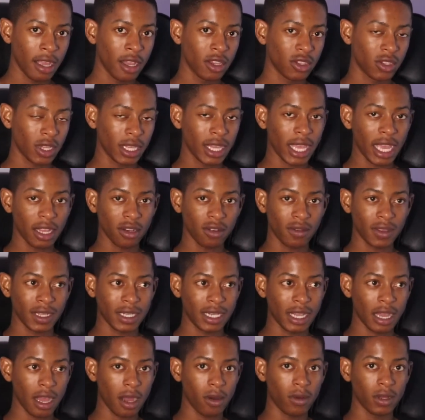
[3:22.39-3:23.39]
So at the end of the
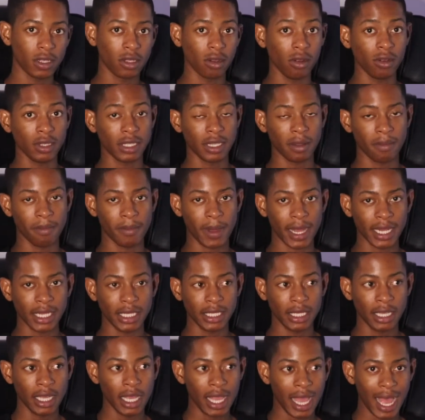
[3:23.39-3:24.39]
day, I was losing
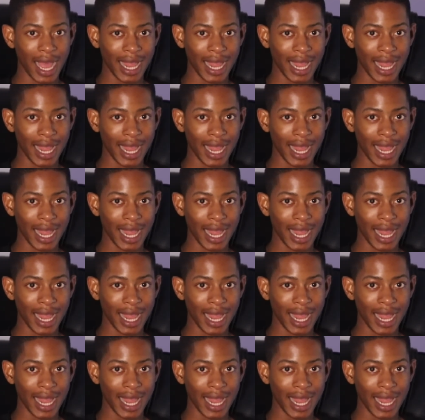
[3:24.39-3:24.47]
money.